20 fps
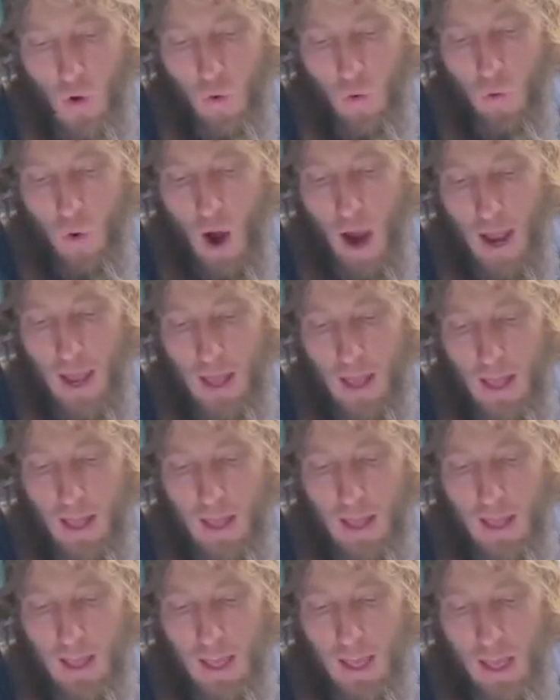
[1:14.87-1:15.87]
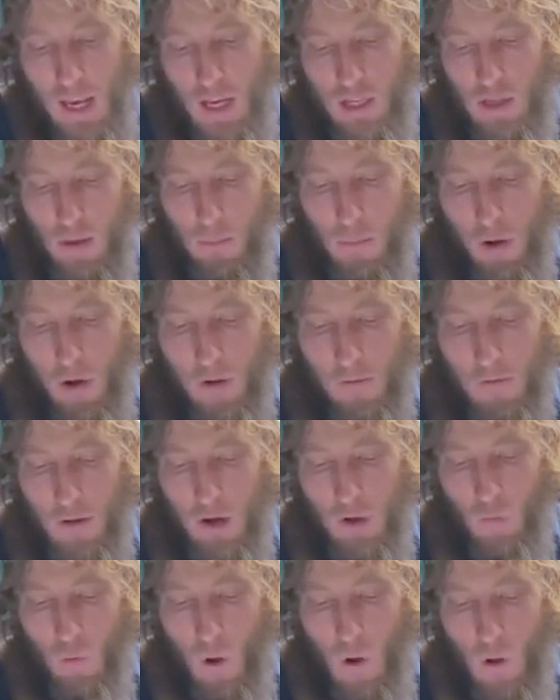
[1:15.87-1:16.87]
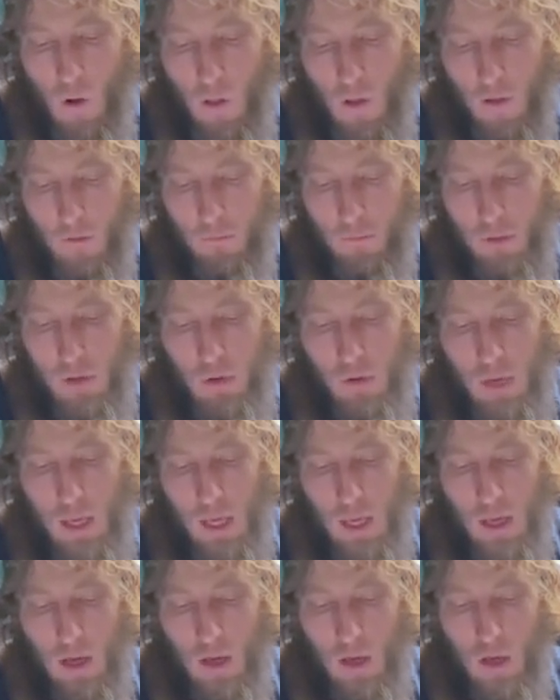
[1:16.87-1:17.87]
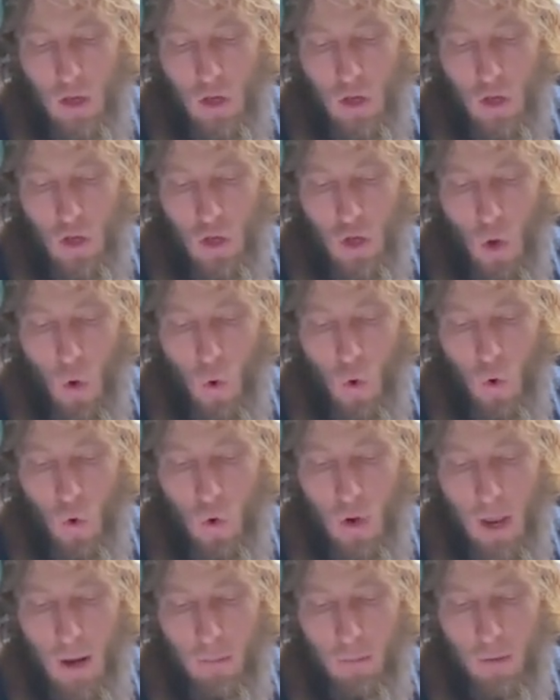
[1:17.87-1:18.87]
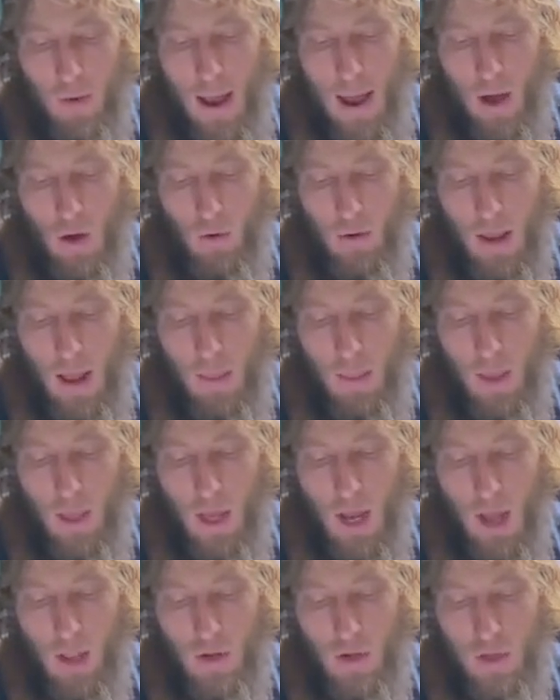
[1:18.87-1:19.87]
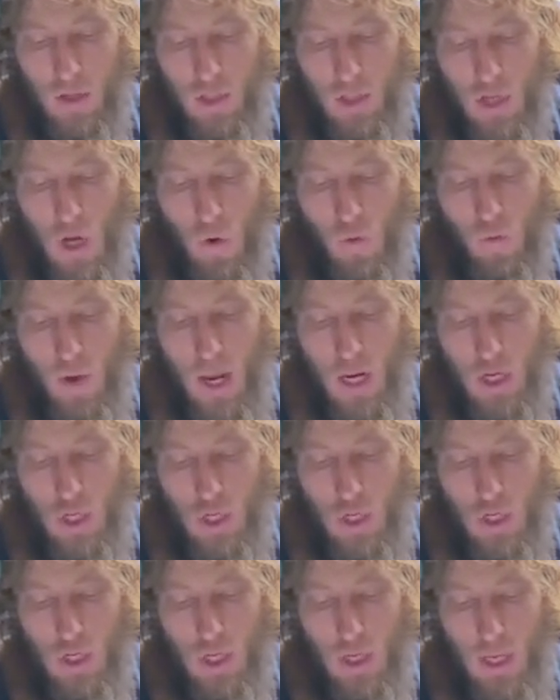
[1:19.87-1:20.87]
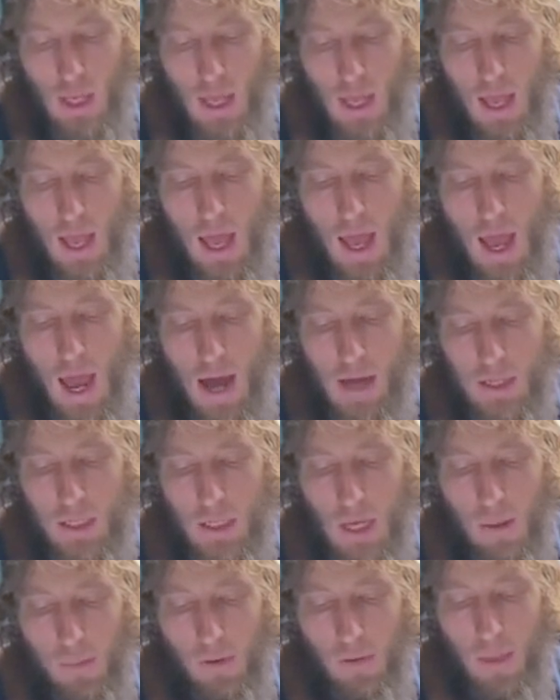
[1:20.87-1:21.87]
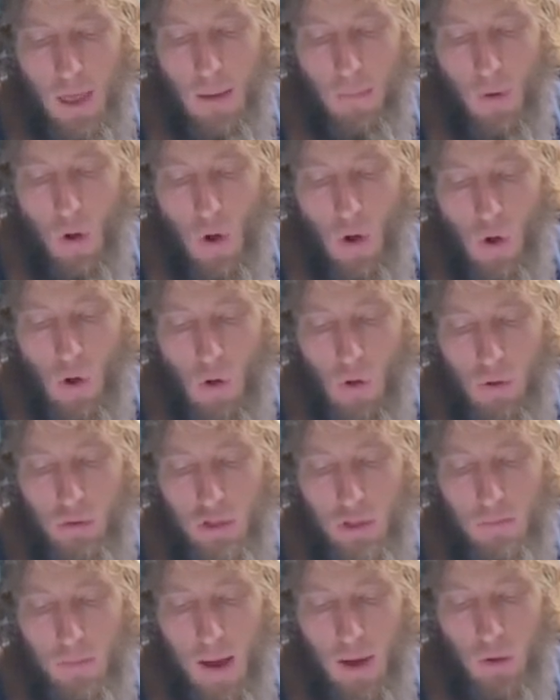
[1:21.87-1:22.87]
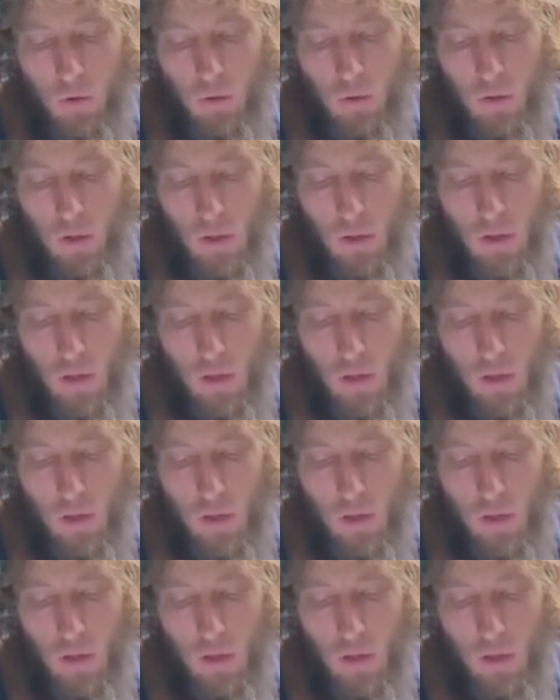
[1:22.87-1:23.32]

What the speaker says: Why, it is a perfect wall of beauty, gold and brown, and the colors so rich, and some of them all speckled.